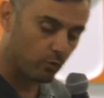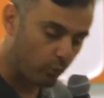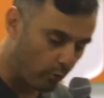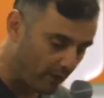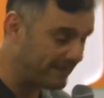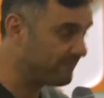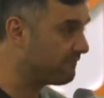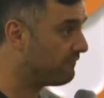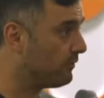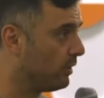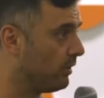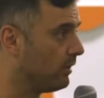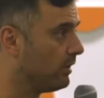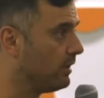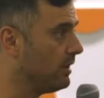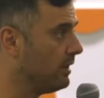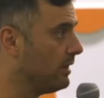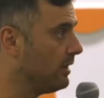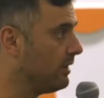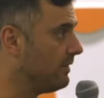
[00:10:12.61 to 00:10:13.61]
grateful
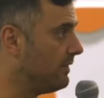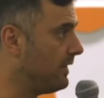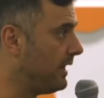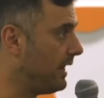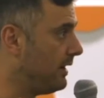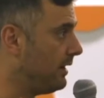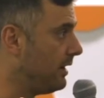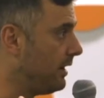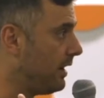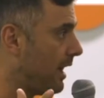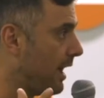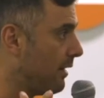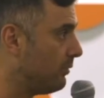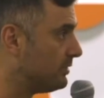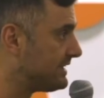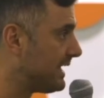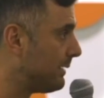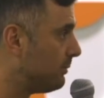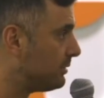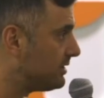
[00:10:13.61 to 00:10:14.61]
that I
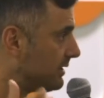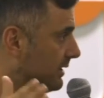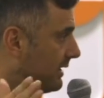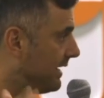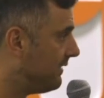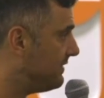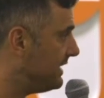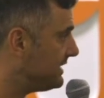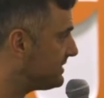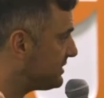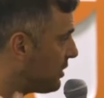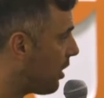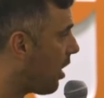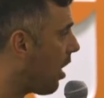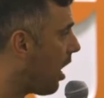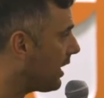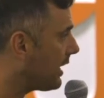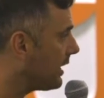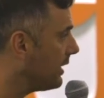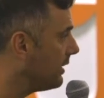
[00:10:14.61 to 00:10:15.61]
was able to give this
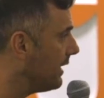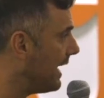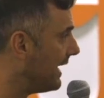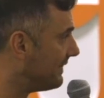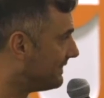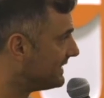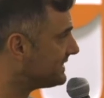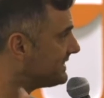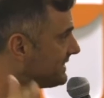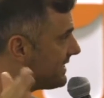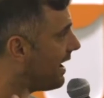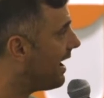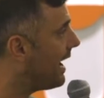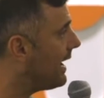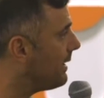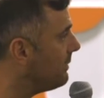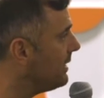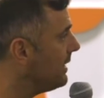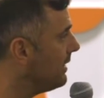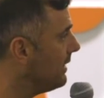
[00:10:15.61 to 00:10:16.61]
talk at this
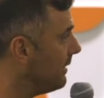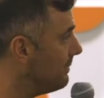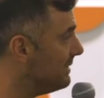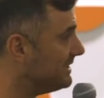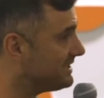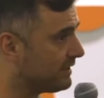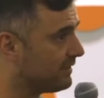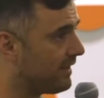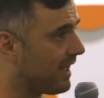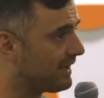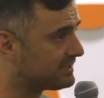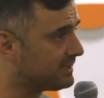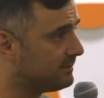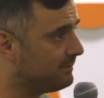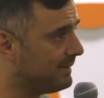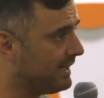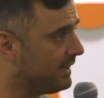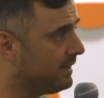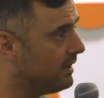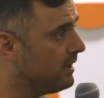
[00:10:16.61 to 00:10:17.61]
time. It means a lot to
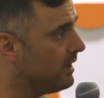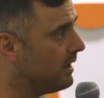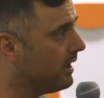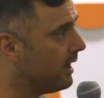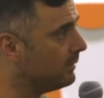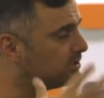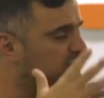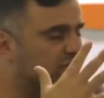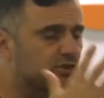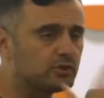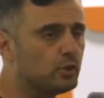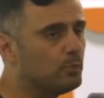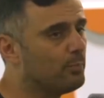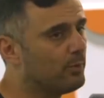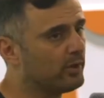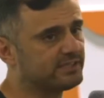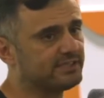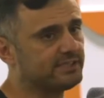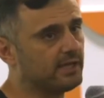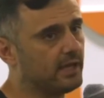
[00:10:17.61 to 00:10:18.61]
me. I'm
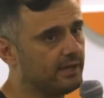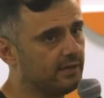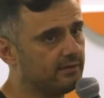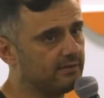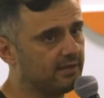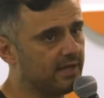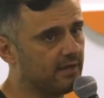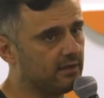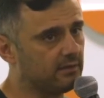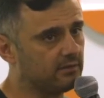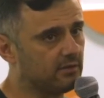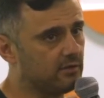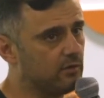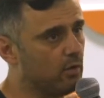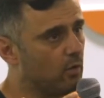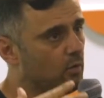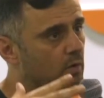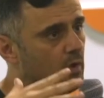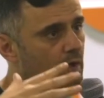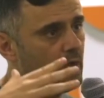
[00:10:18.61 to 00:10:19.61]
super excited to get to
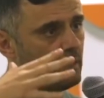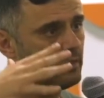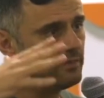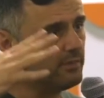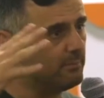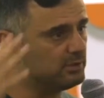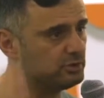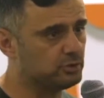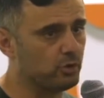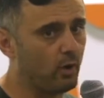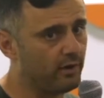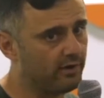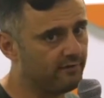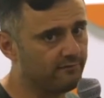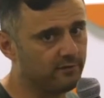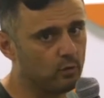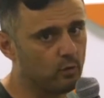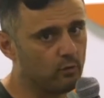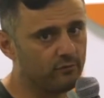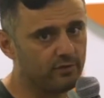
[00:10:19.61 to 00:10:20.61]
know the majority
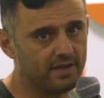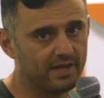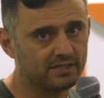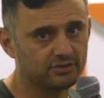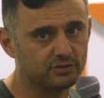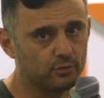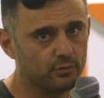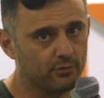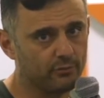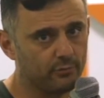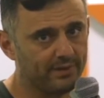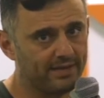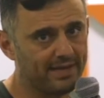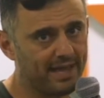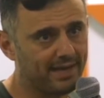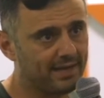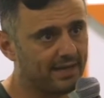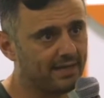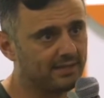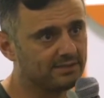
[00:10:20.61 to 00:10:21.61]
of you over the next 2 or 3
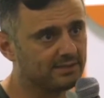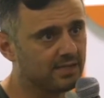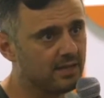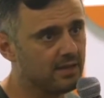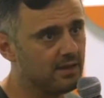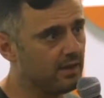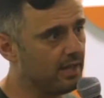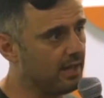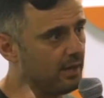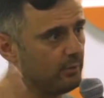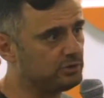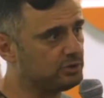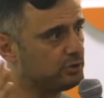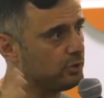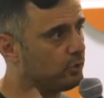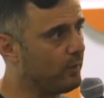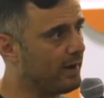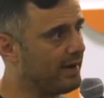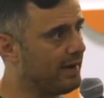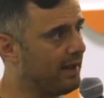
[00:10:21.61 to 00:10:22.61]
decades, and I wish
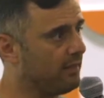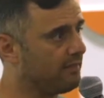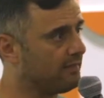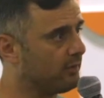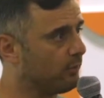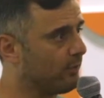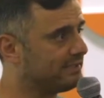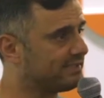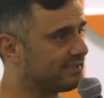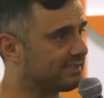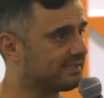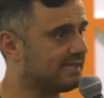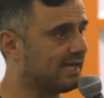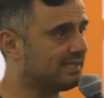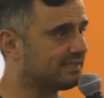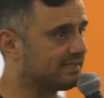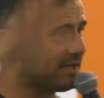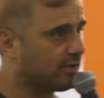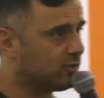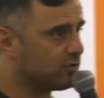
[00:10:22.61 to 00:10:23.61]
you great health and great
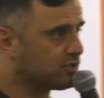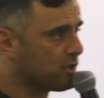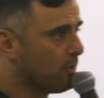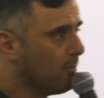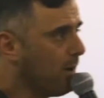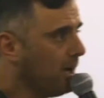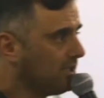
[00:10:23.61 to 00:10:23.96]
success. Thank you so